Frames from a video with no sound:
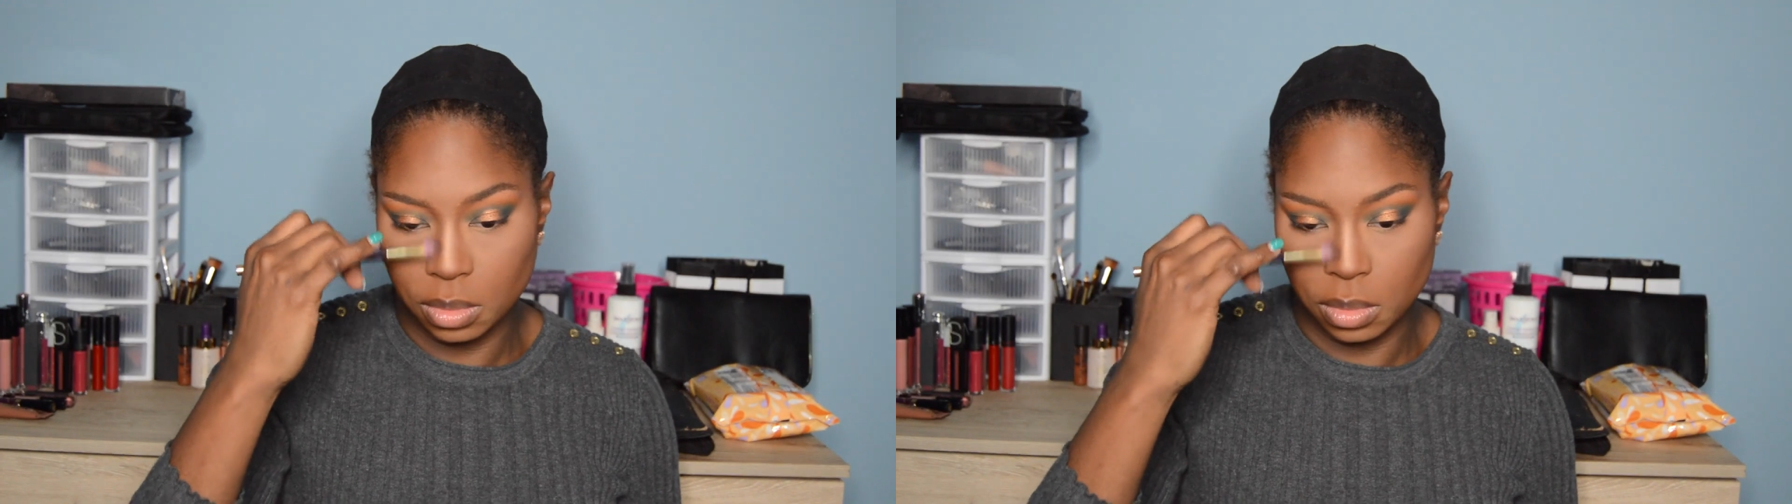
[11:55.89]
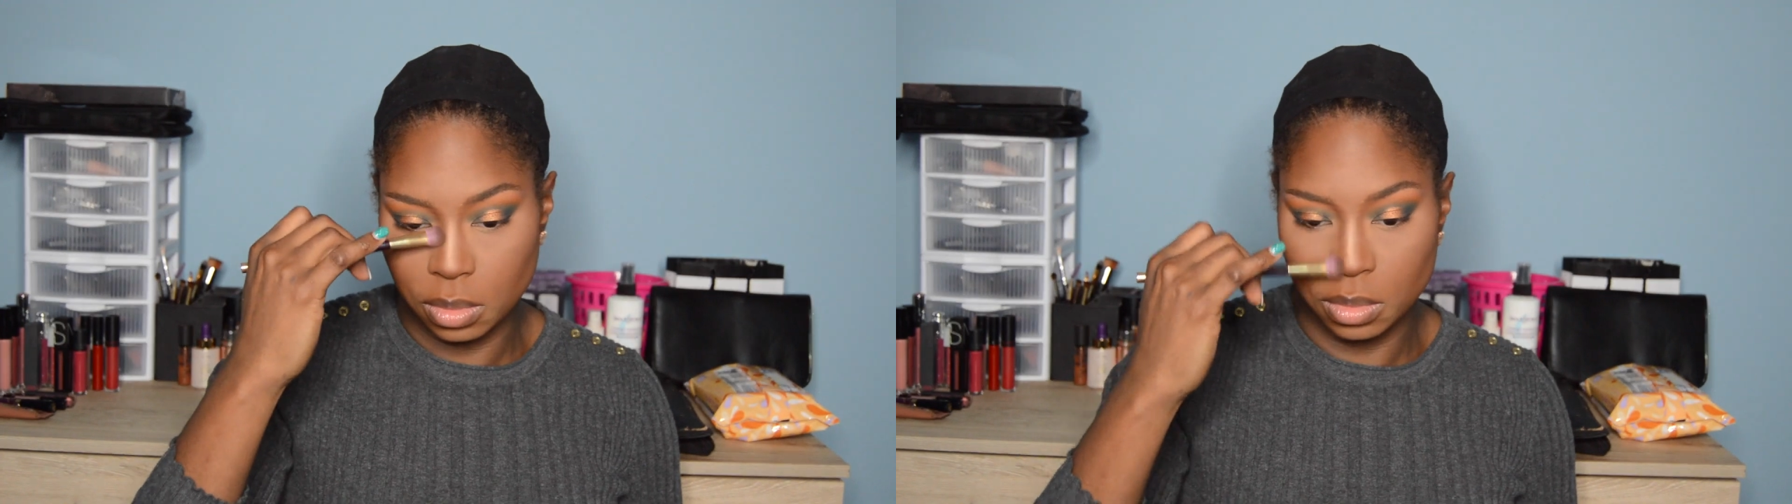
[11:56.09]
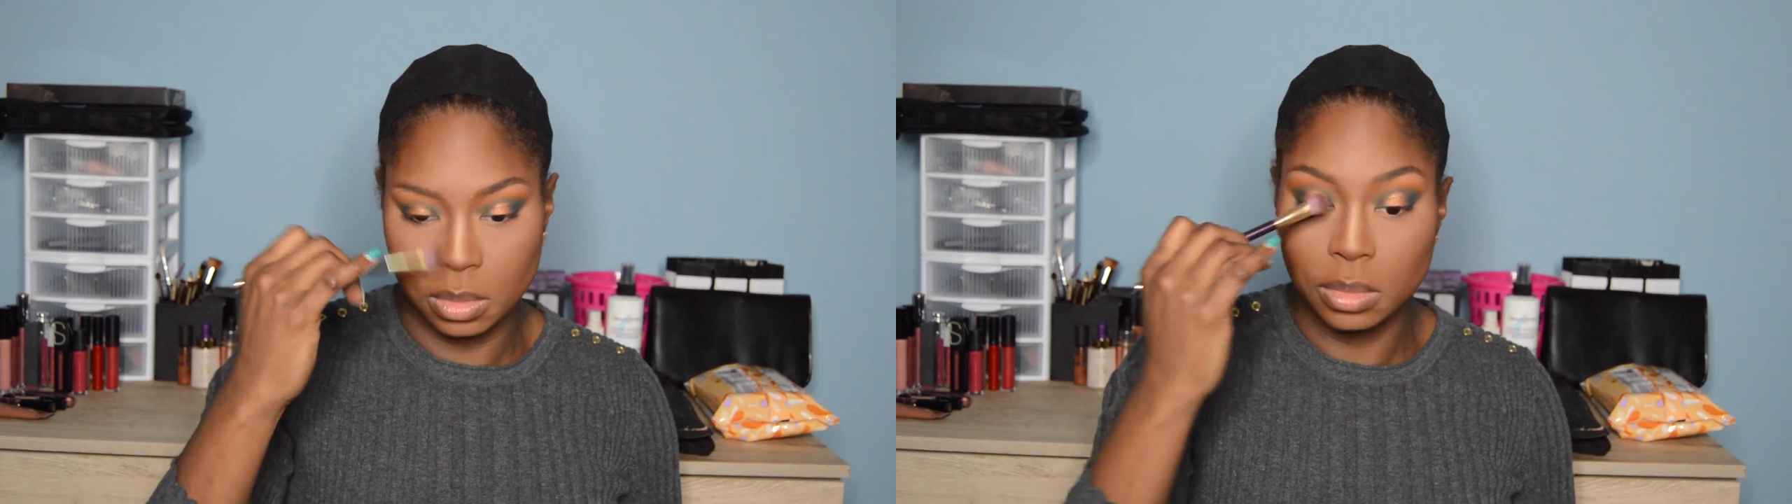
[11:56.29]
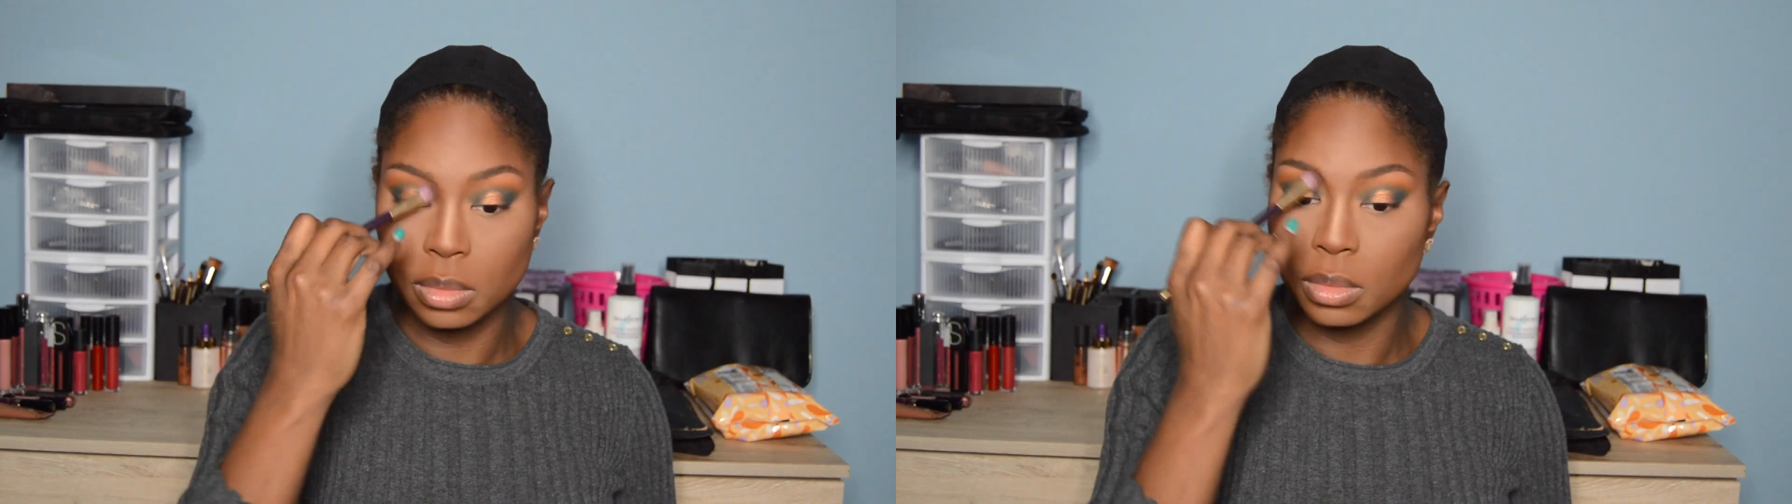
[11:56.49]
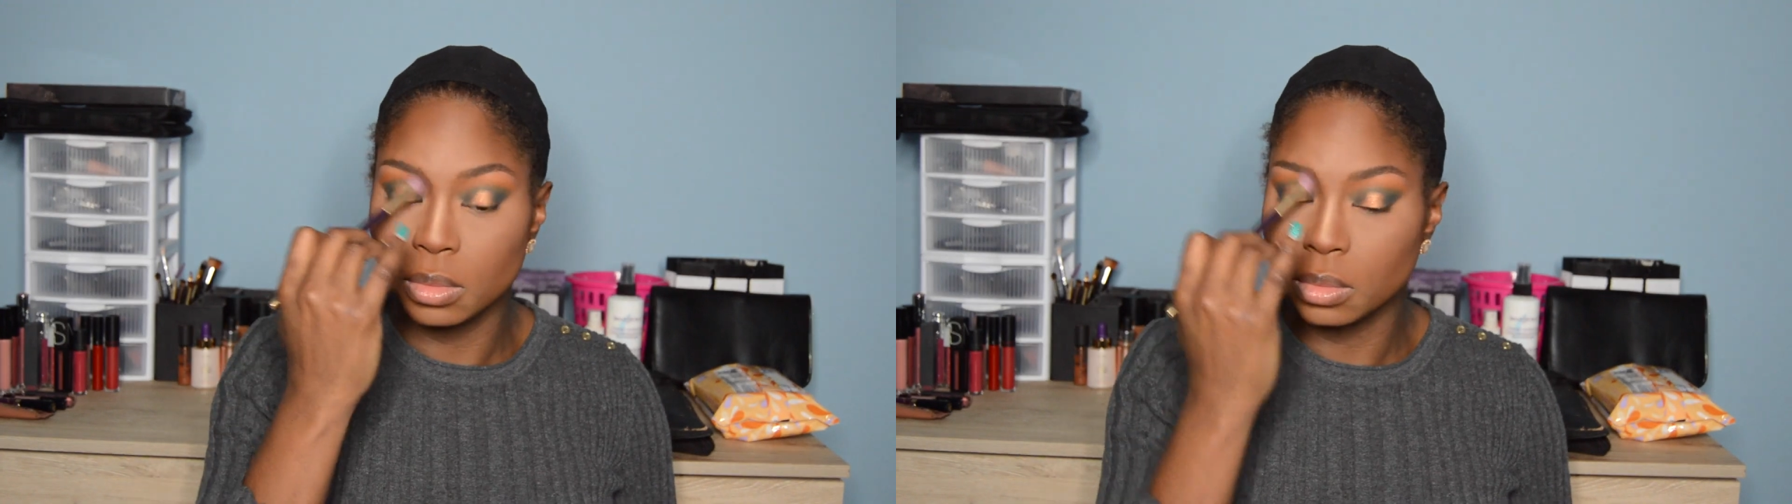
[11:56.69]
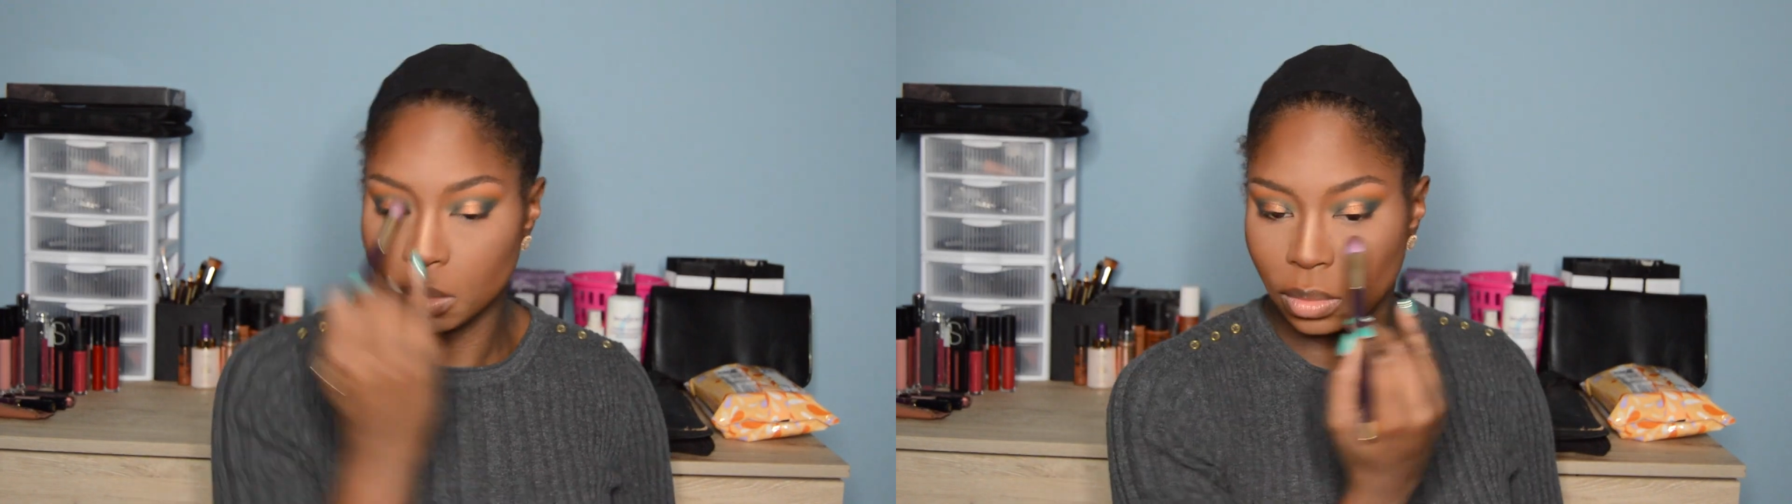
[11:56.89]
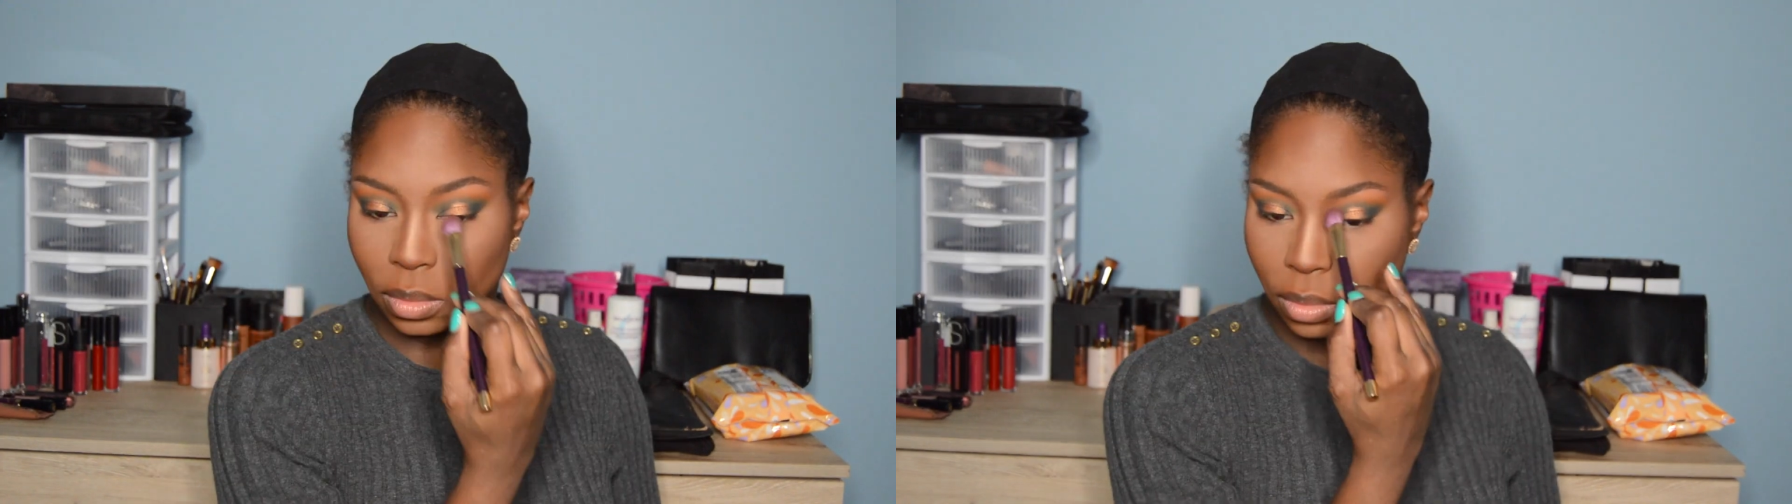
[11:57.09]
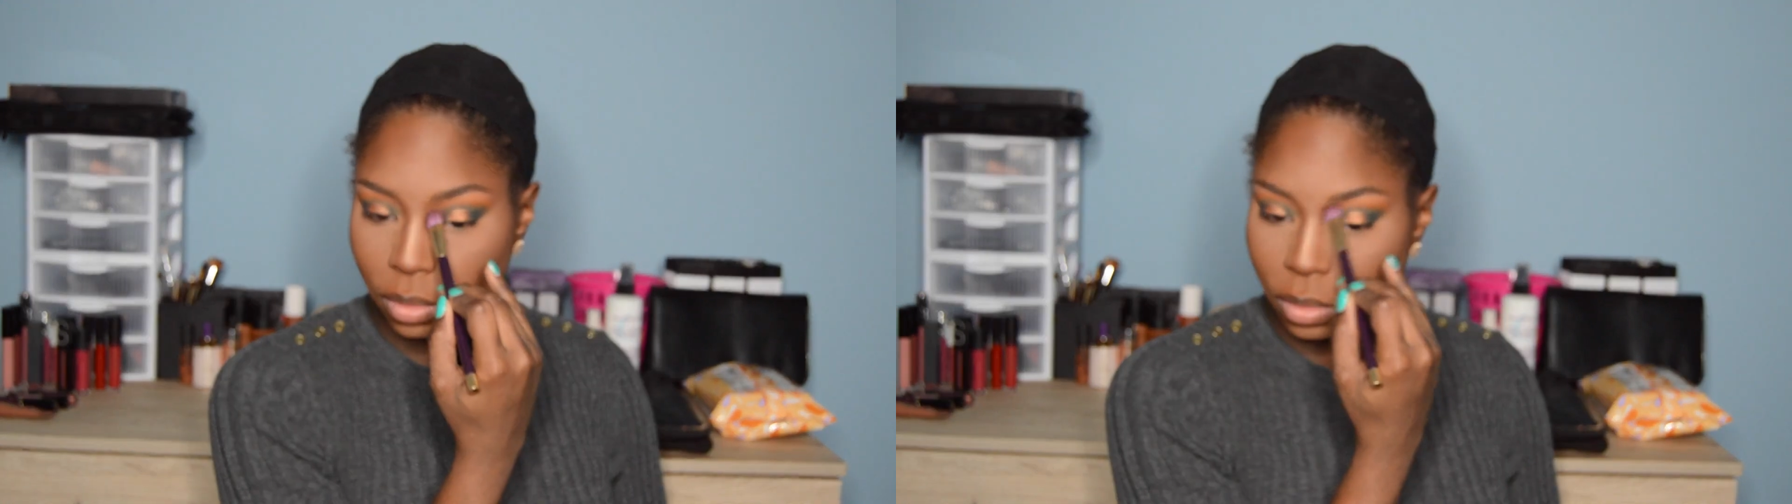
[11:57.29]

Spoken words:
contour the nose.